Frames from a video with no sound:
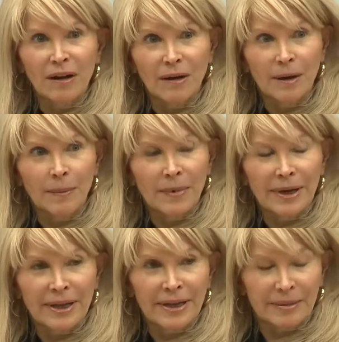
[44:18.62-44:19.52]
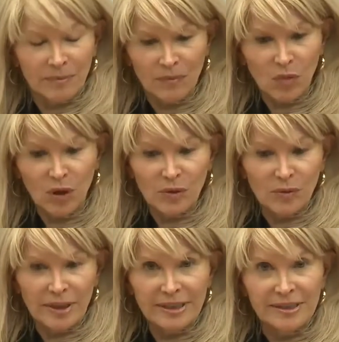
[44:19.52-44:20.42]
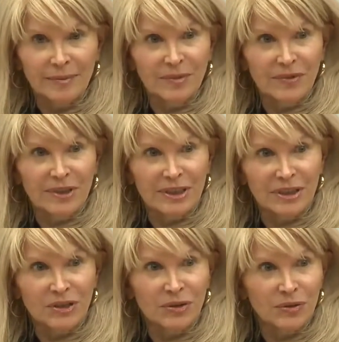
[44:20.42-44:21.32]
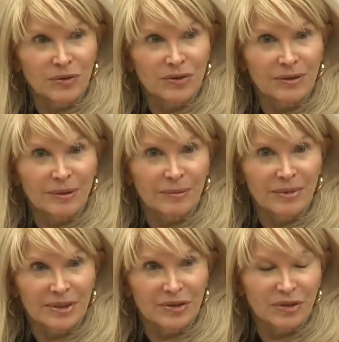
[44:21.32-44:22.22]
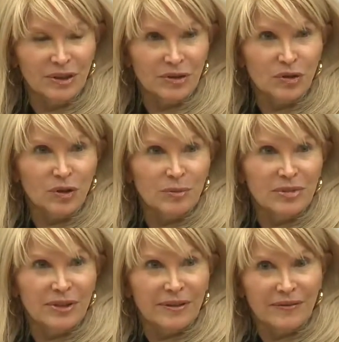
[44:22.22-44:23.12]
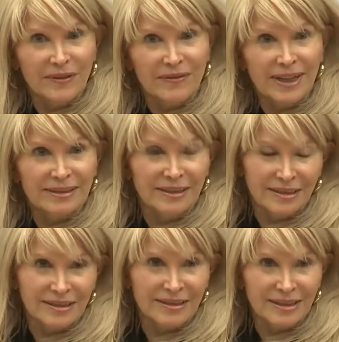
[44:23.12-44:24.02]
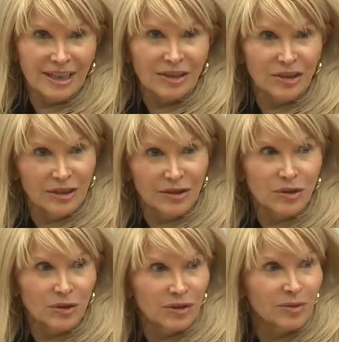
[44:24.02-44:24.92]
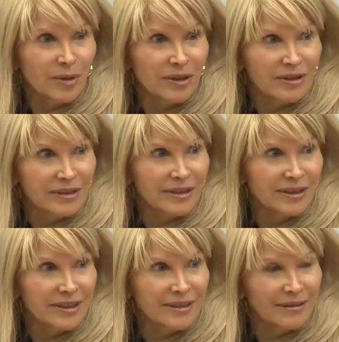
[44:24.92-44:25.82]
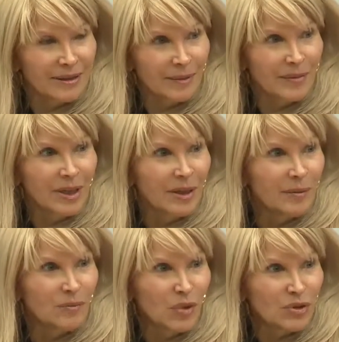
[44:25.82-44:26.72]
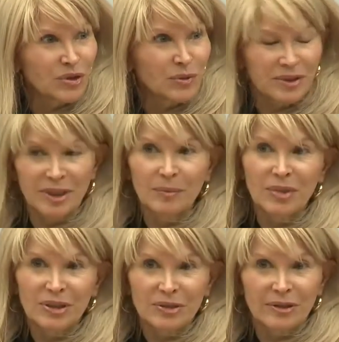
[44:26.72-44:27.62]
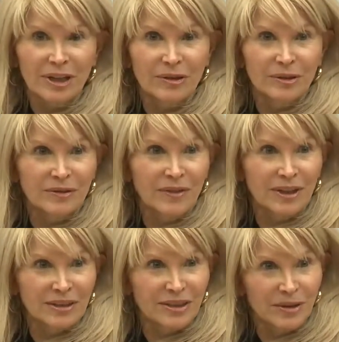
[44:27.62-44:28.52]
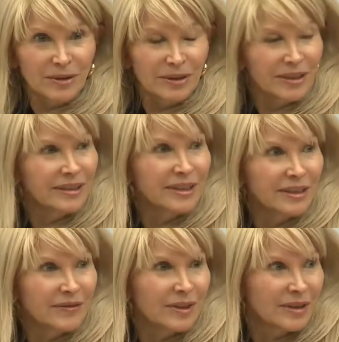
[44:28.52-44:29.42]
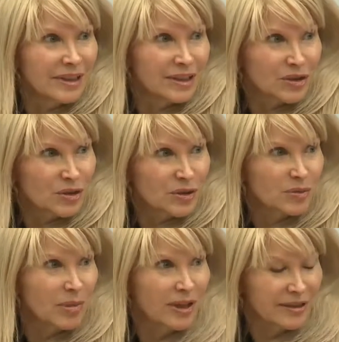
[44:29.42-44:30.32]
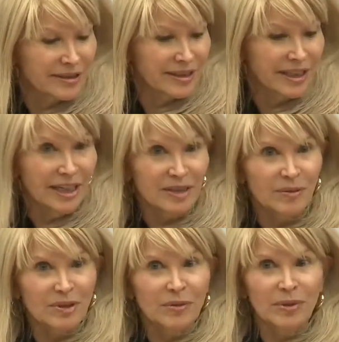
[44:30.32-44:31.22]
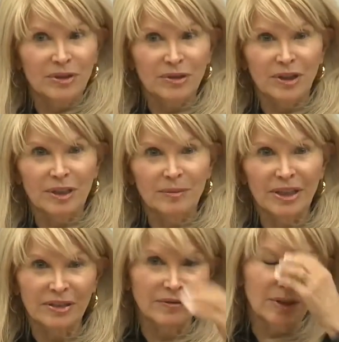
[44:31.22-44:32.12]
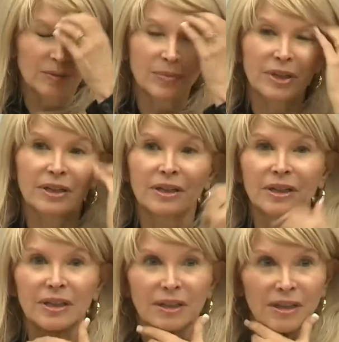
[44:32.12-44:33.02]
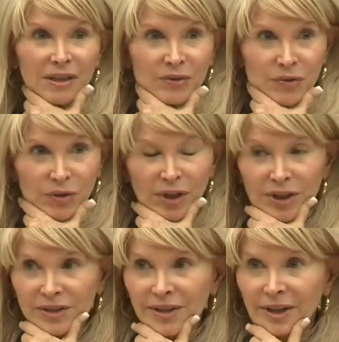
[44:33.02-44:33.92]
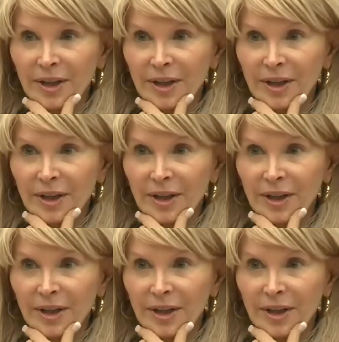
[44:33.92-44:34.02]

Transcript: And Mark raised some of the issues in terms of the fact that it's actually an insurance policy, and most U.S. companies are not going to voluntarily give an insurance policy, especially when you're talking about developing drugs.